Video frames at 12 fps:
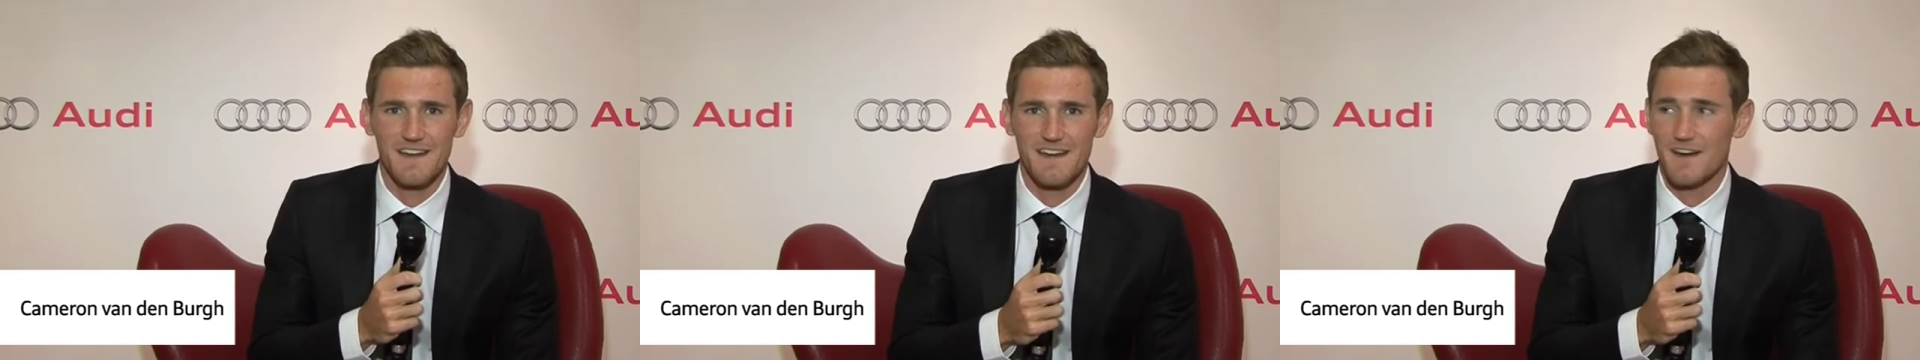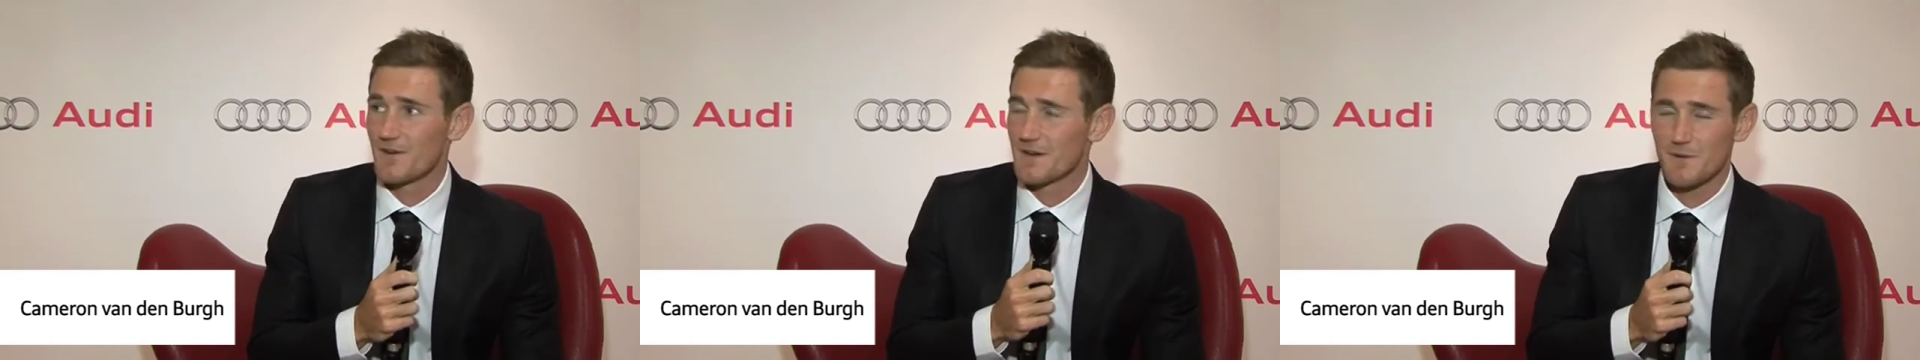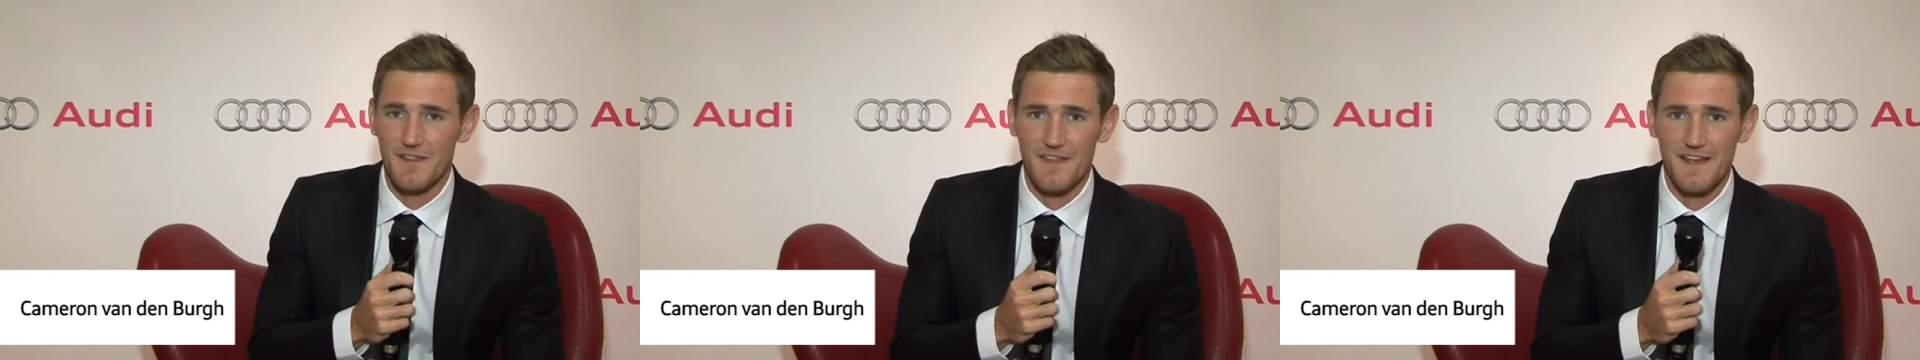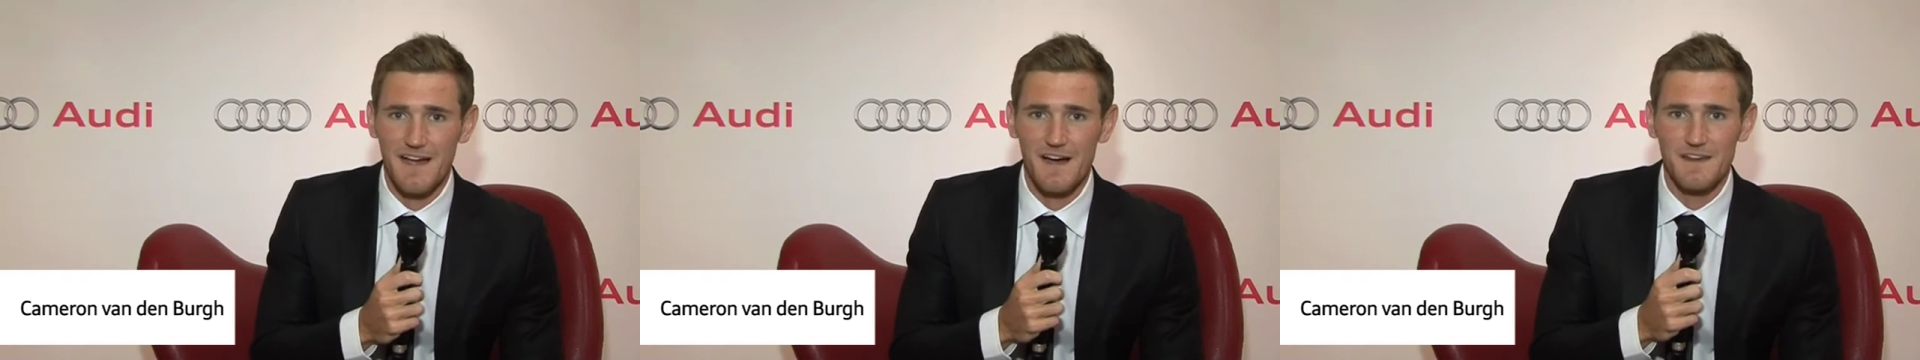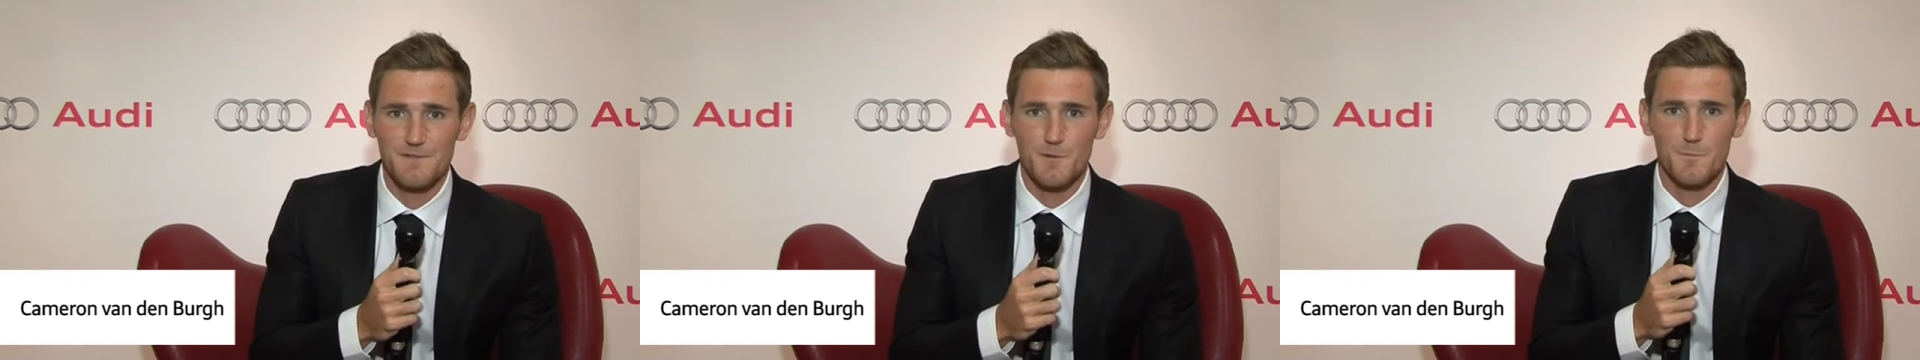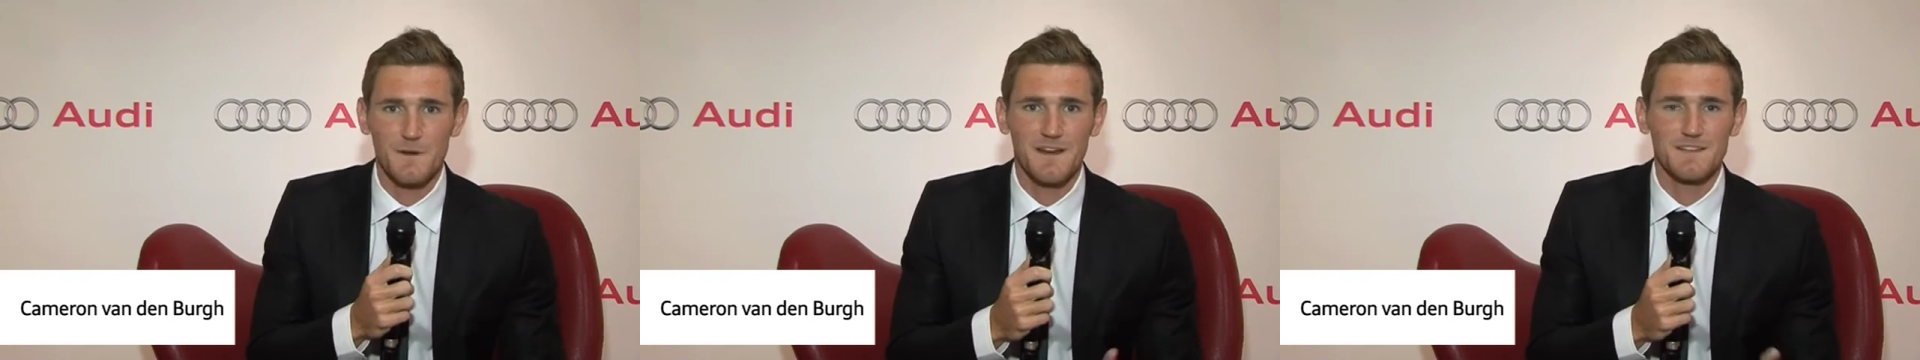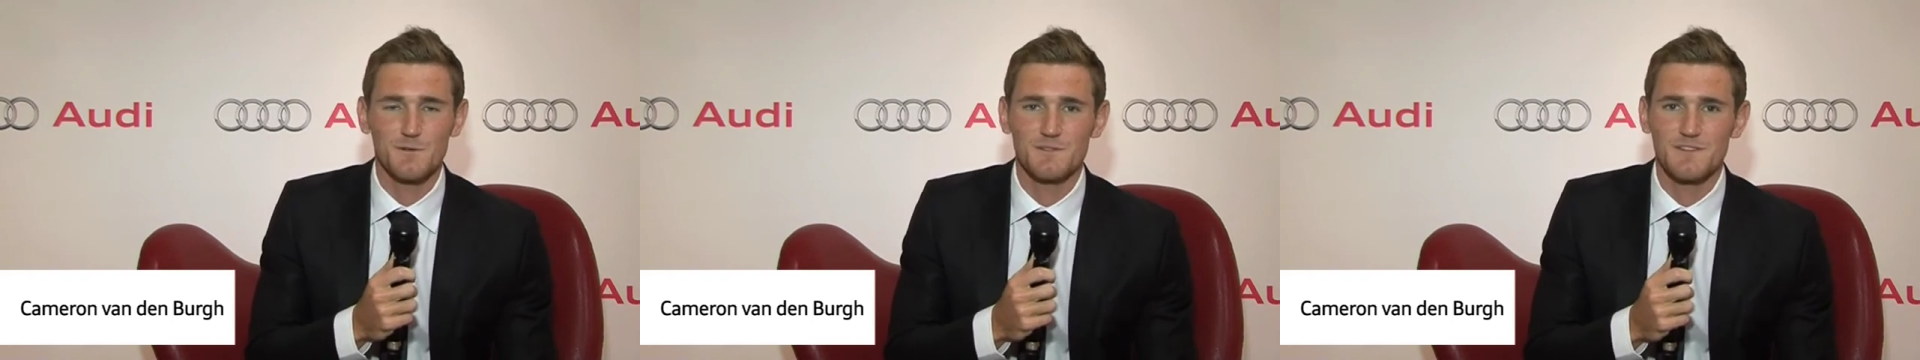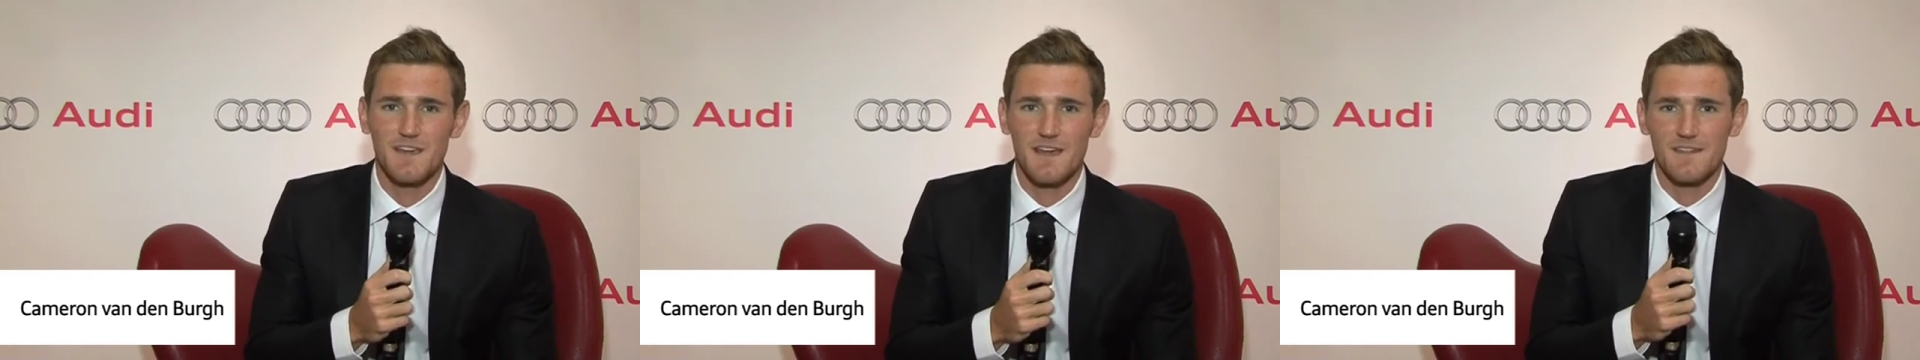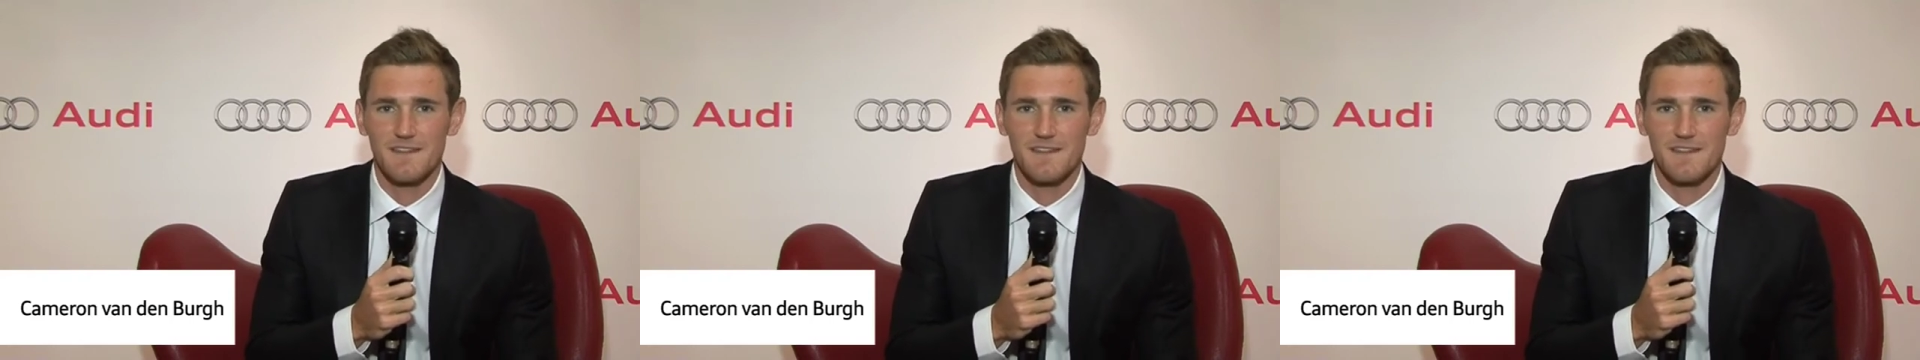and I really want to thank Audi for bringing us all together.